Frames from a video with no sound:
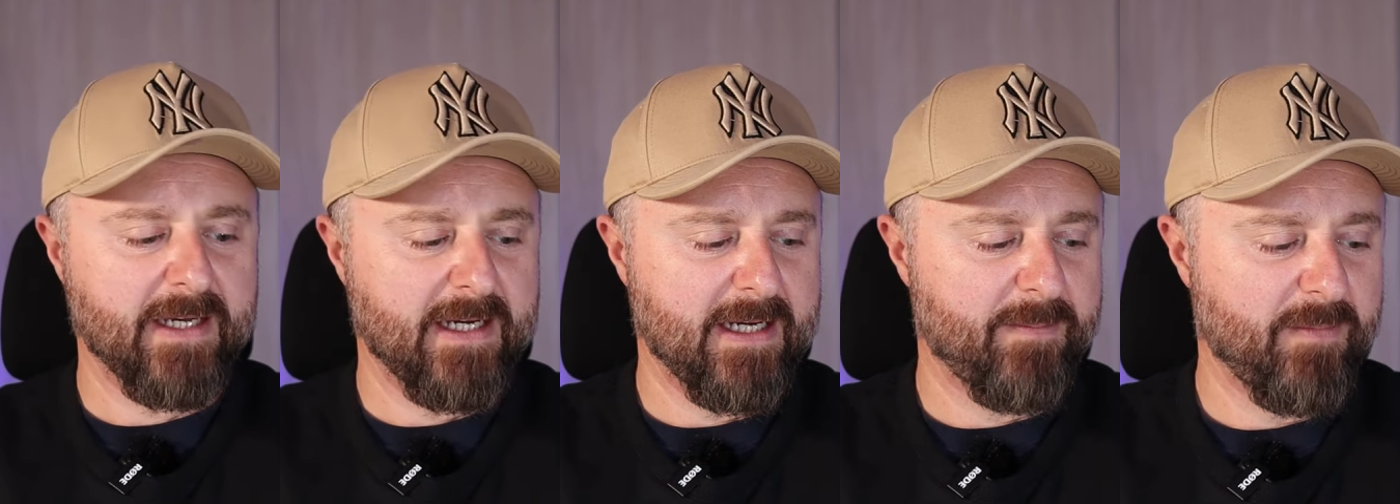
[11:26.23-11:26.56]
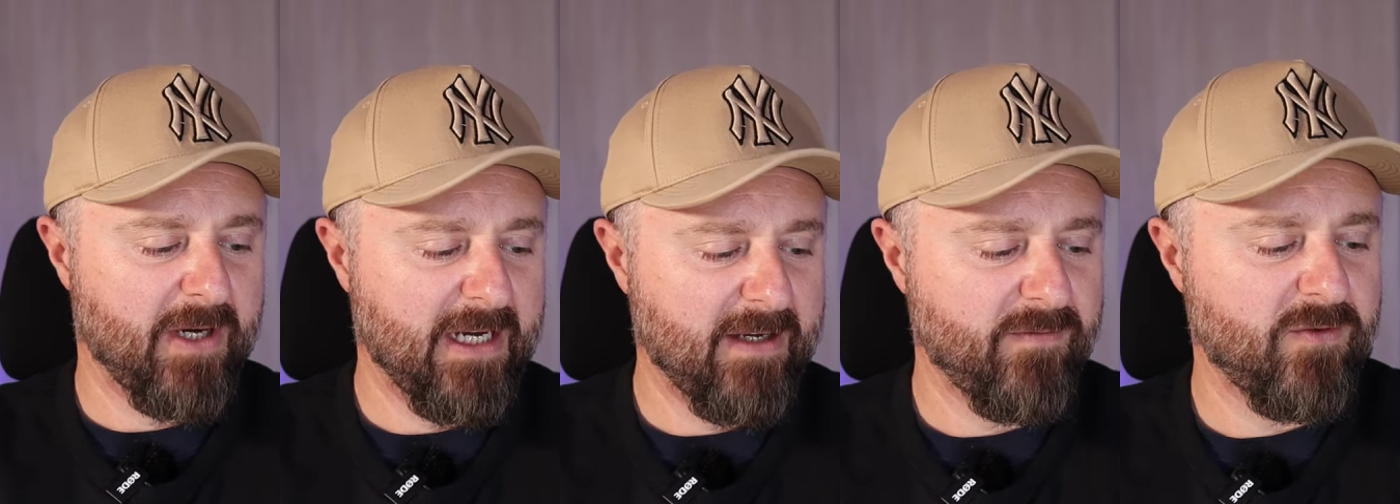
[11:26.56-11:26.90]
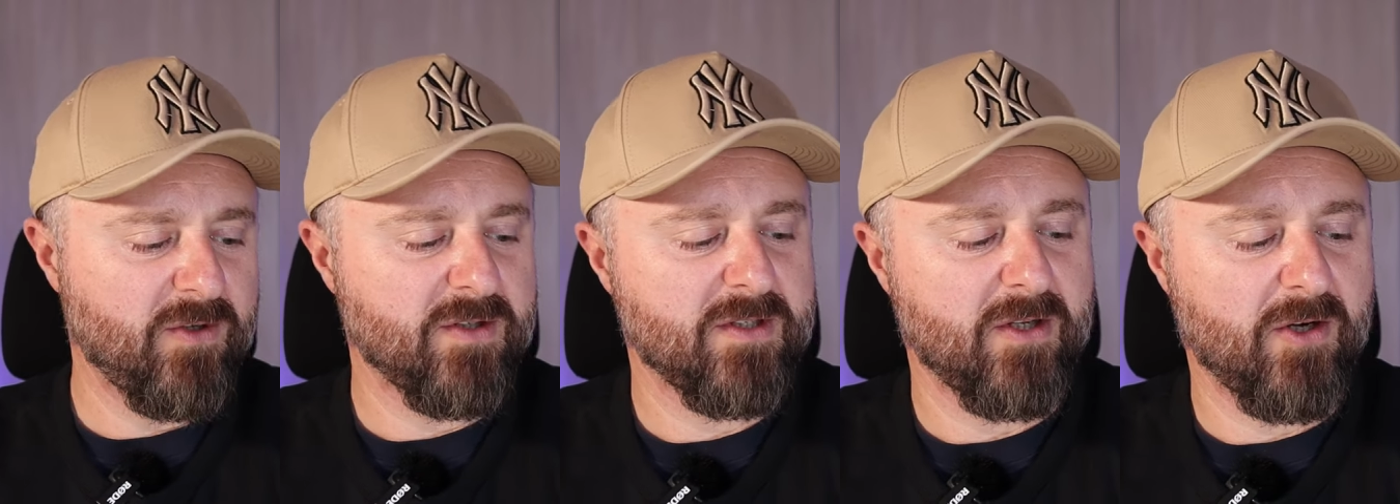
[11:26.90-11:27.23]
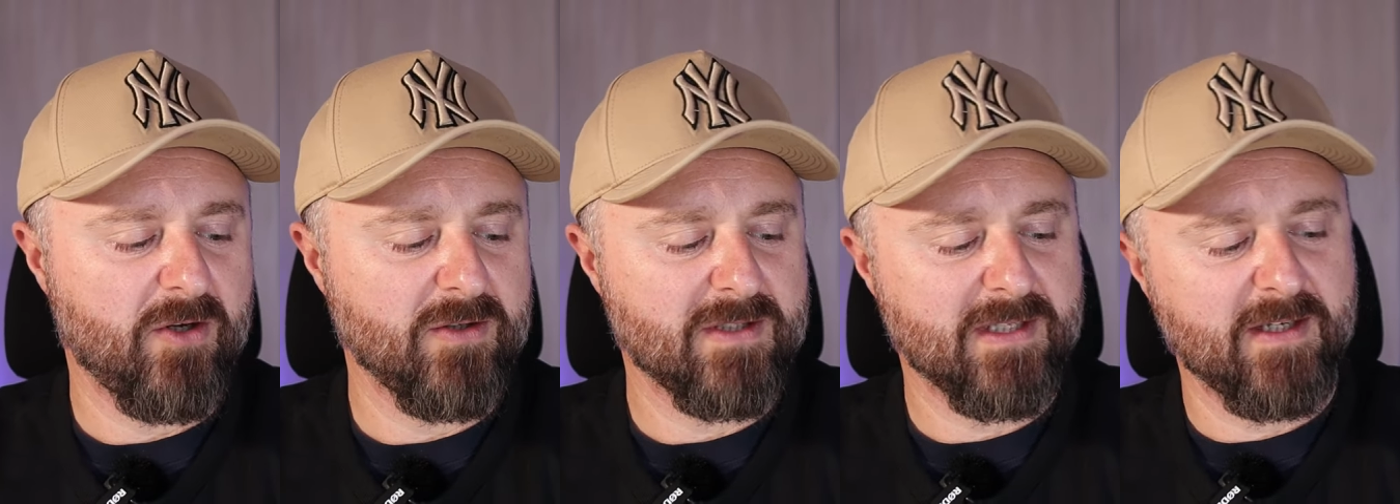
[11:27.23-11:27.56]
Um, I have used the
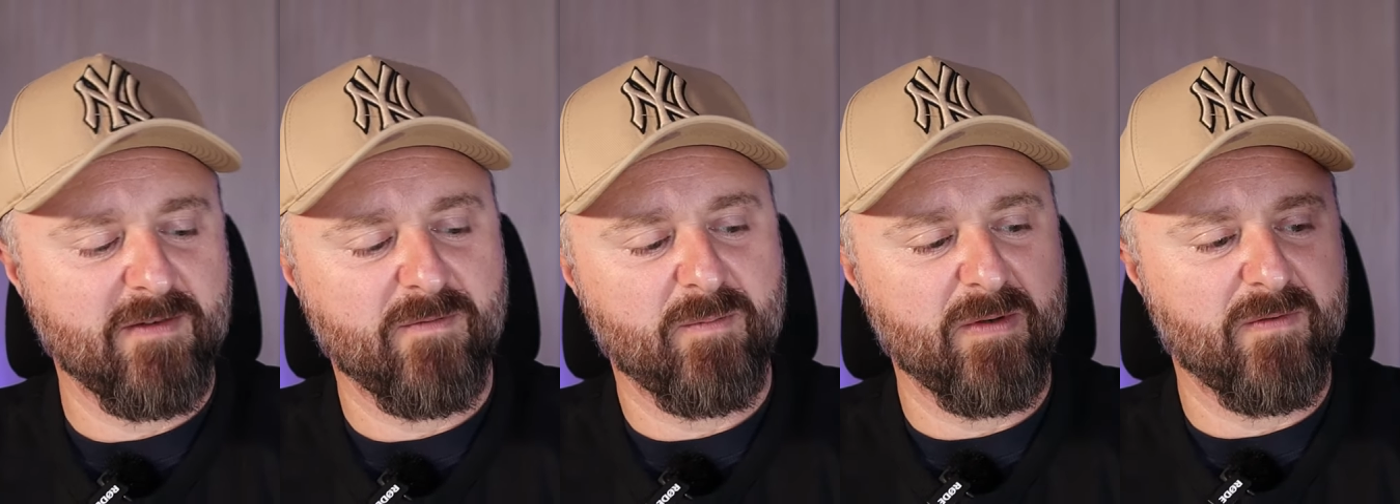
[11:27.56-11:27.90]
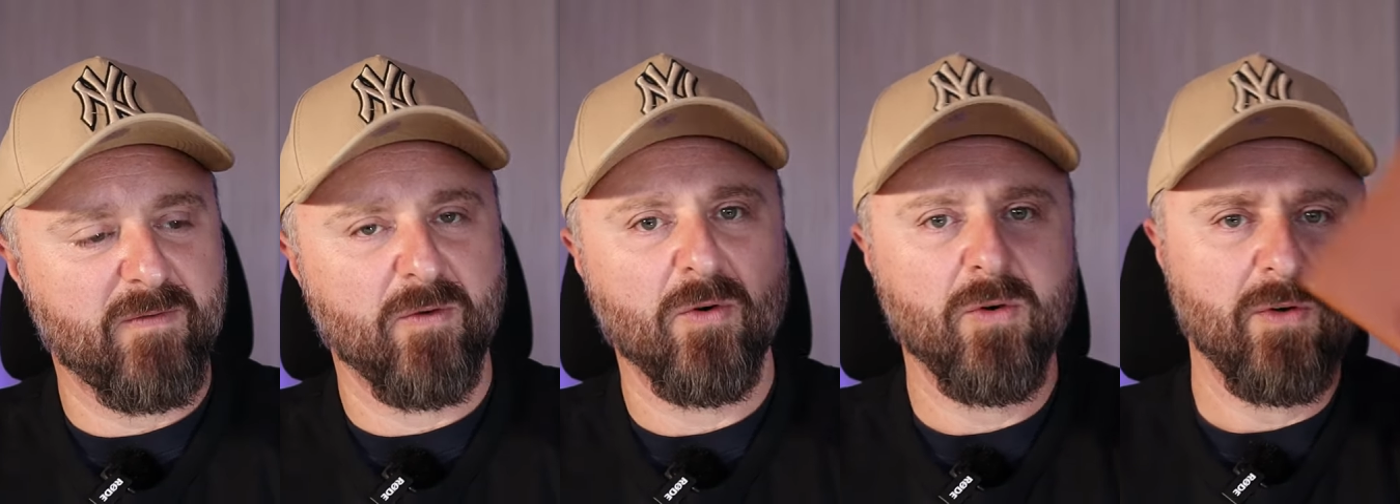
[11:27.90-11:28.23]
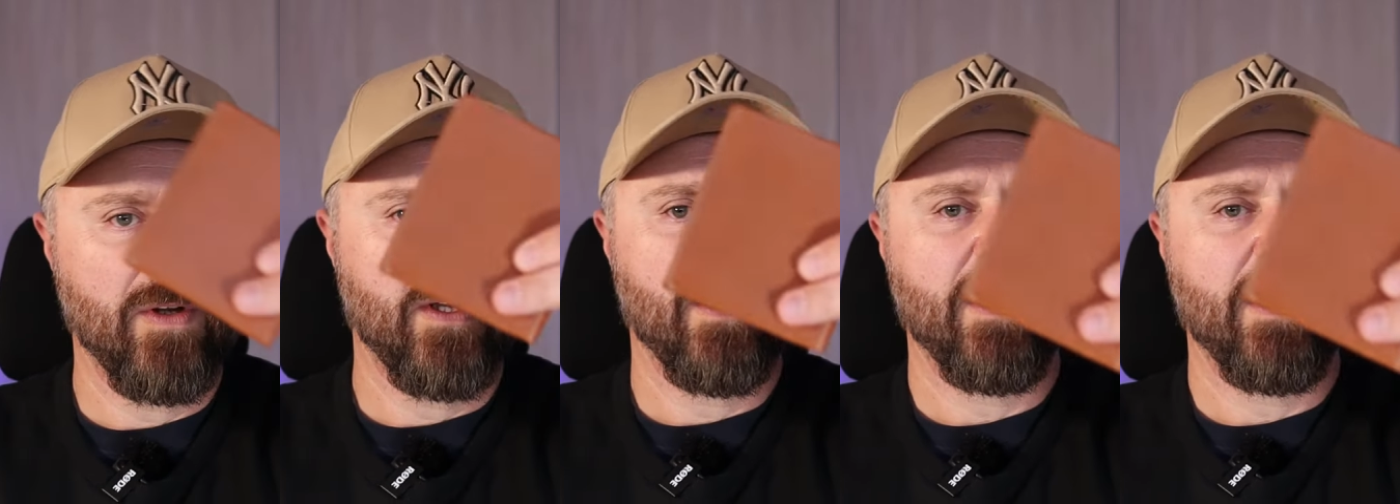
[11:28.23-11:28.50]
note sleeve before